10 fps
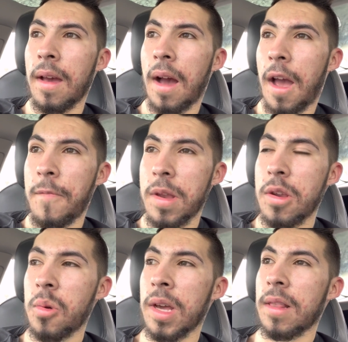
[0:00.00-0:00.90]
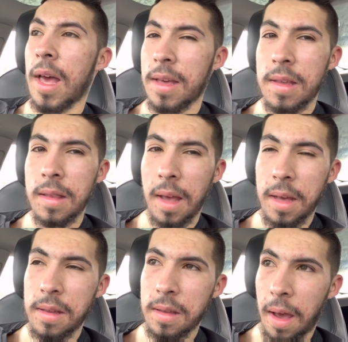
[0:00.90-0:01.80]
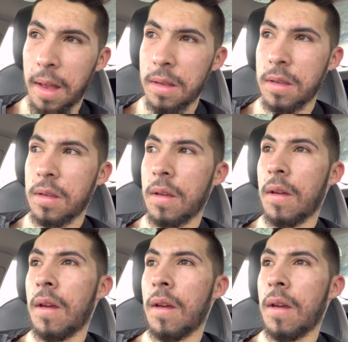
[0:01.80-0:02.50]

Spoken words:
I've been doing less and less sets.